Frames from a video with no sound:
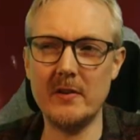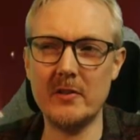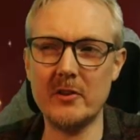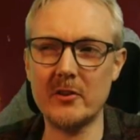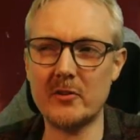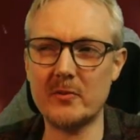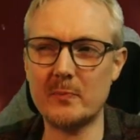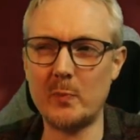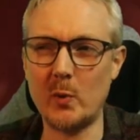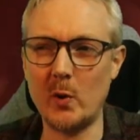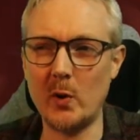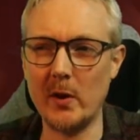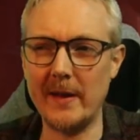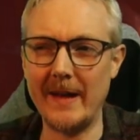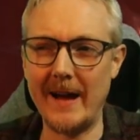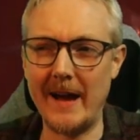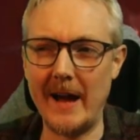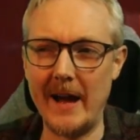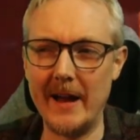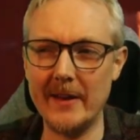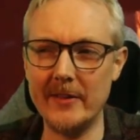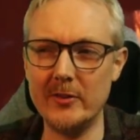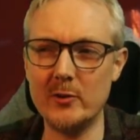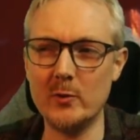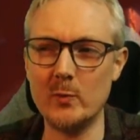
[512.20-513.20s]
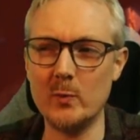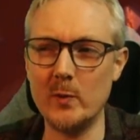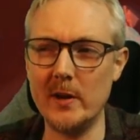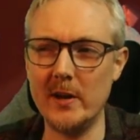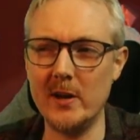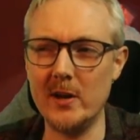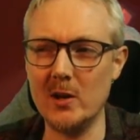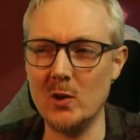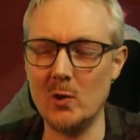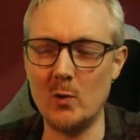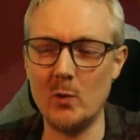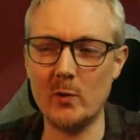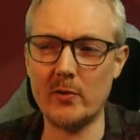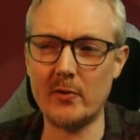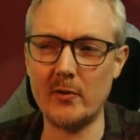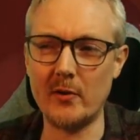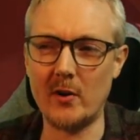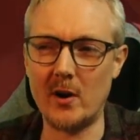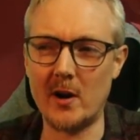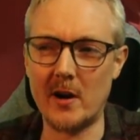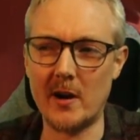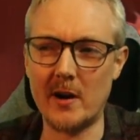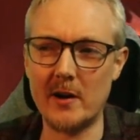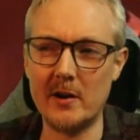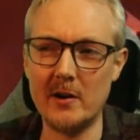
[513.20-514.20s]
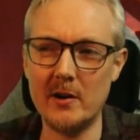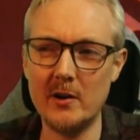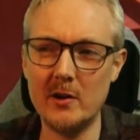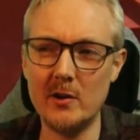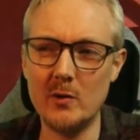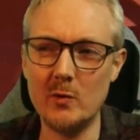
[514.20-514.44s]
at this point Anduin Lothar